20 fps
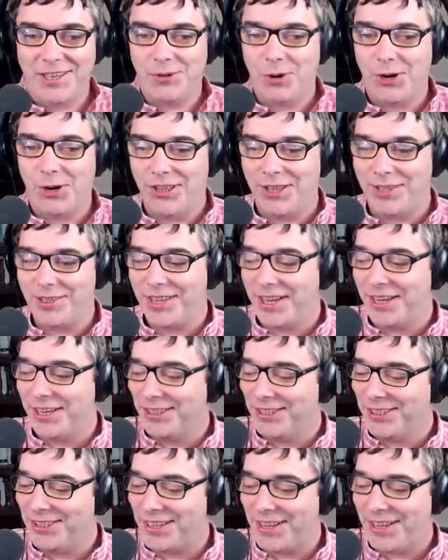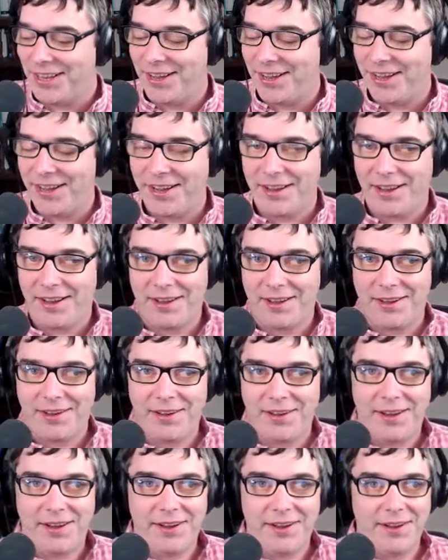That's one of the things that
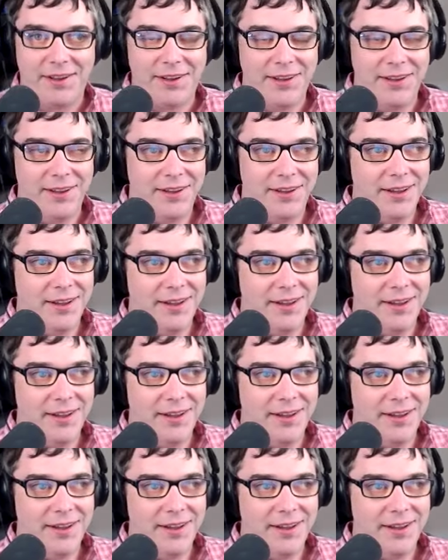I